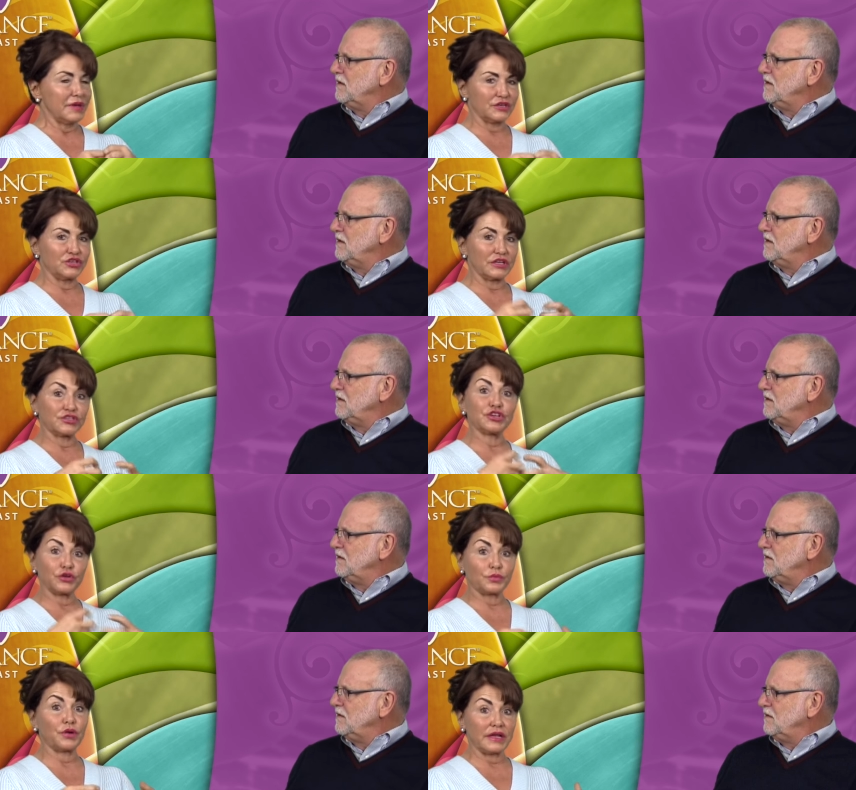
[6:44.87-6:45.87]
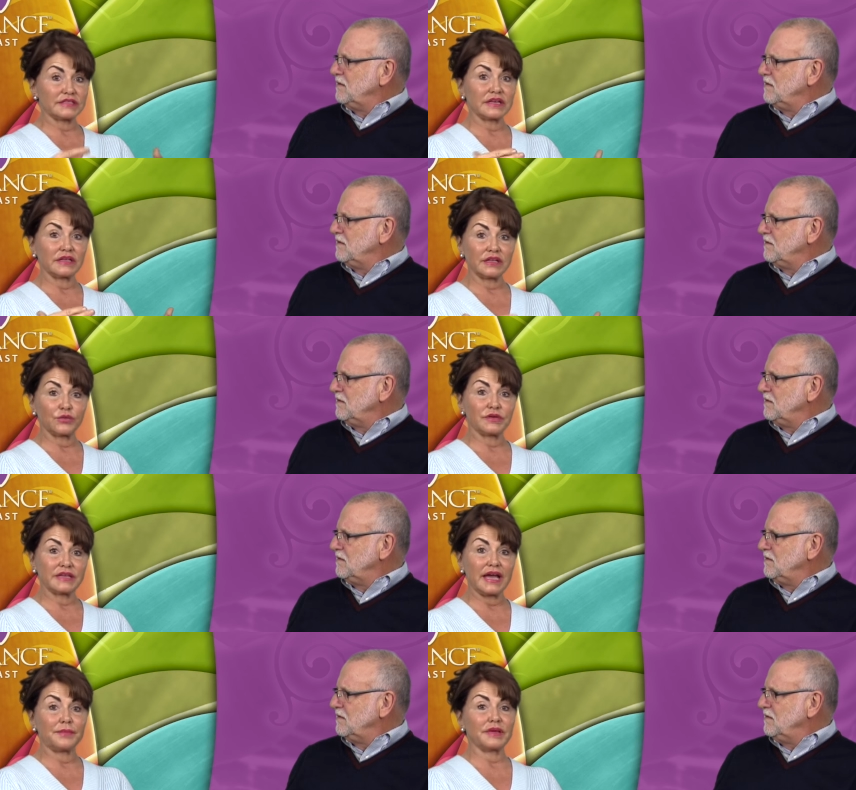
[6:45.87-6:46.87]
Speaker 1: because you get so depressed on a
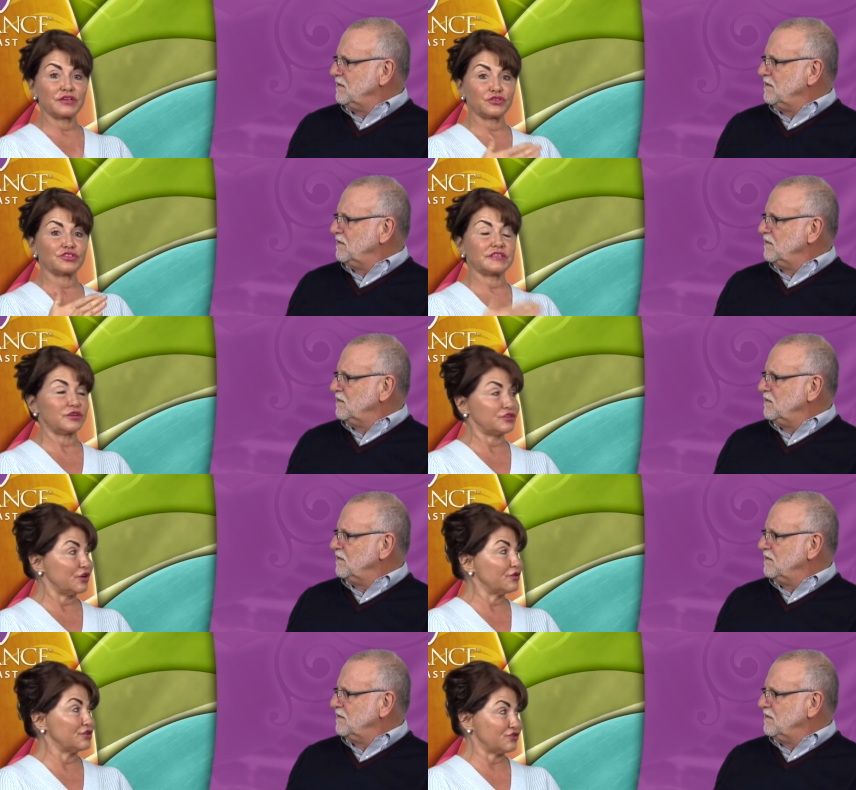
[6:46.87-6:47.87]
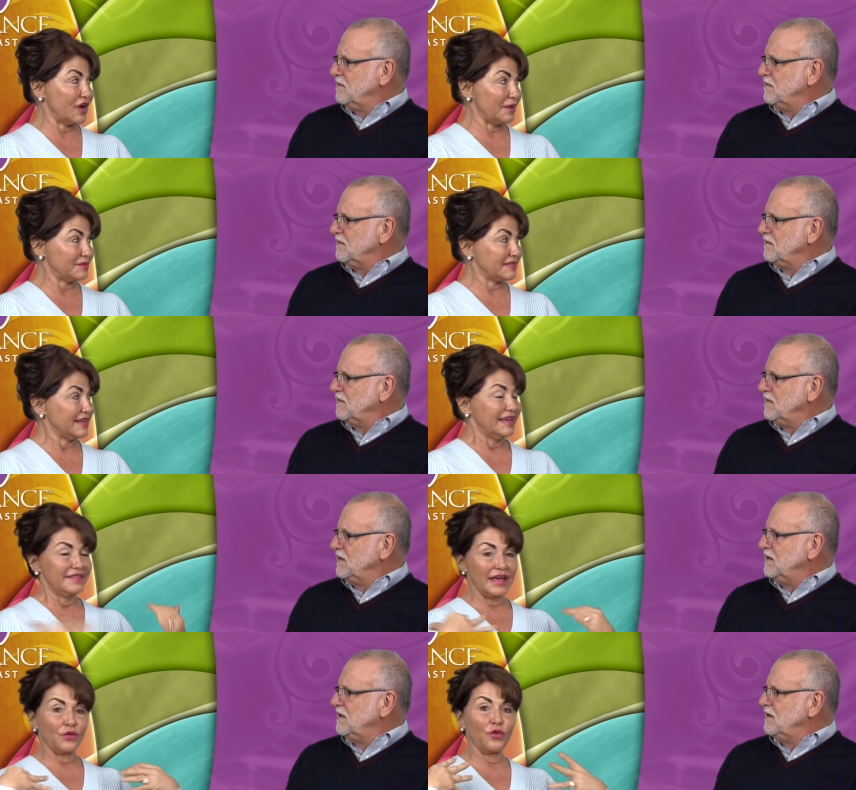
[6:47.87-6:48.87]
liquid diet because your serotonin drops.
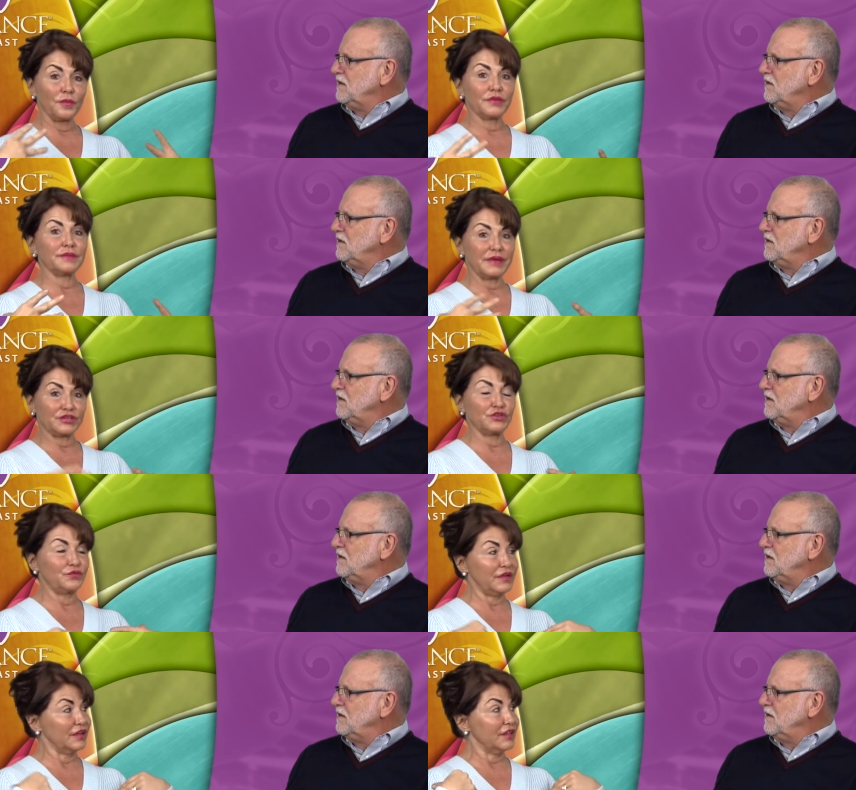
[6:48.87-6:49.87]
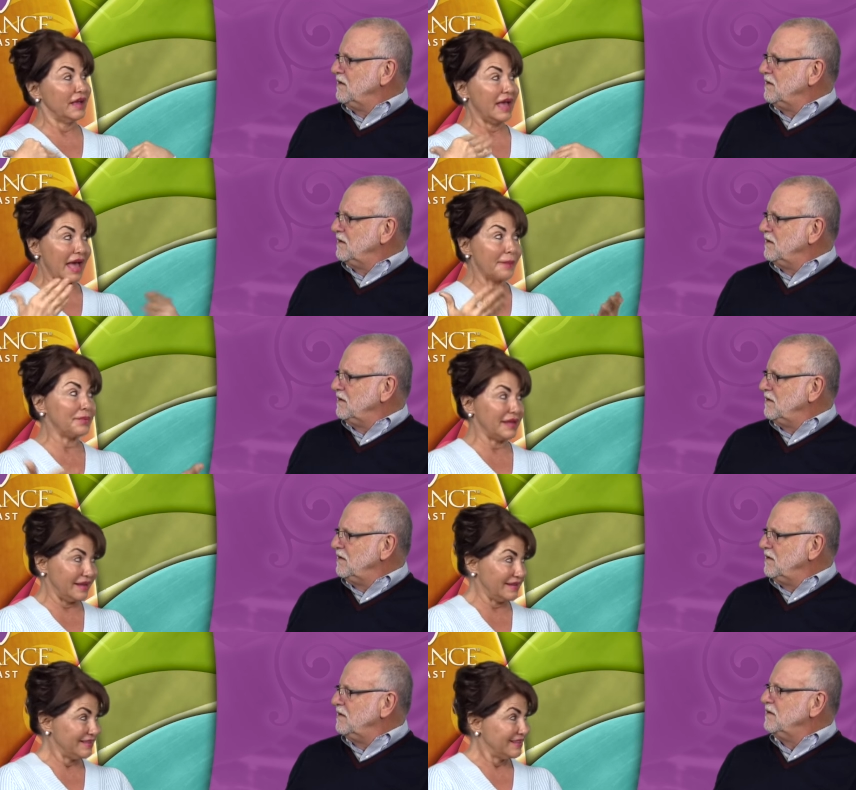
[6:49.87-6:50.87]
That hormone that makes you feel
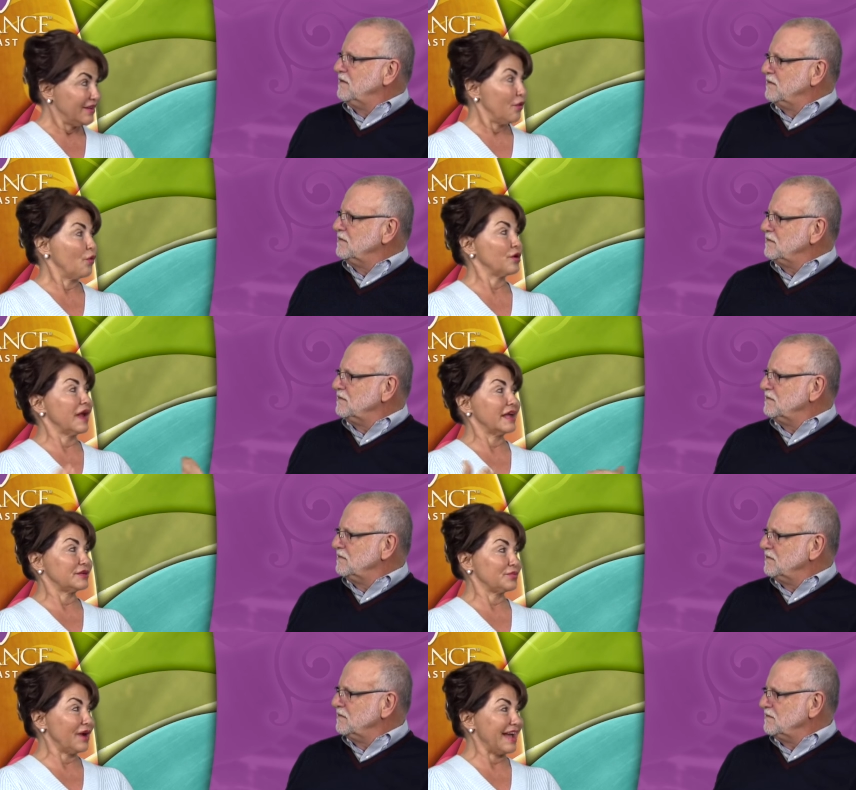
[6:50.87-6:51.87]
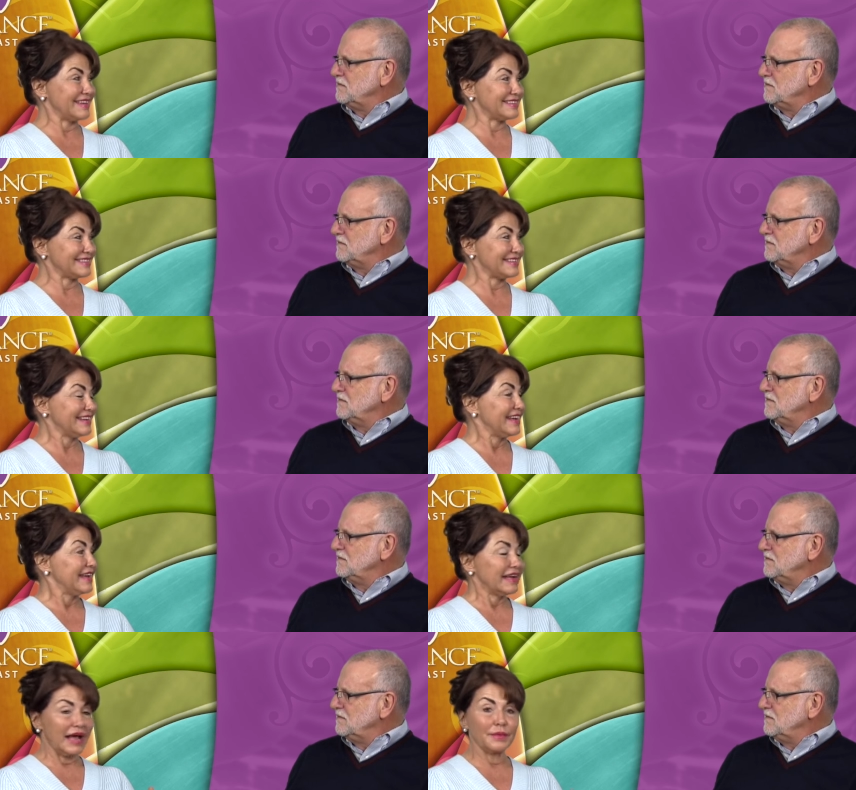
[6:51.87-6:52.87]
happy or not depressed,
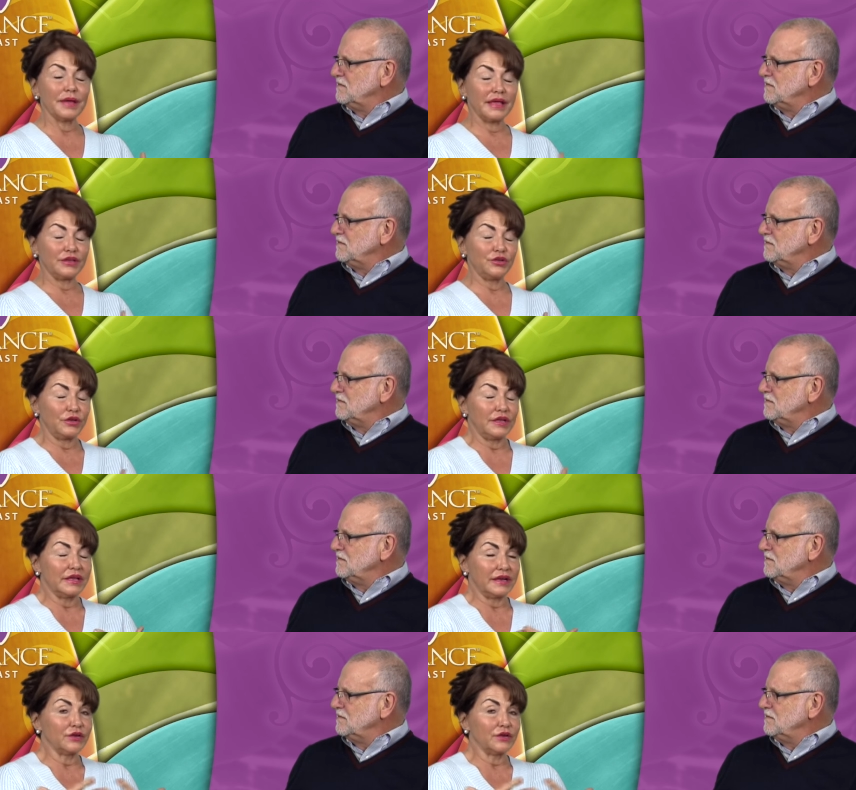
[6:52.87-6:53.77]
how you, it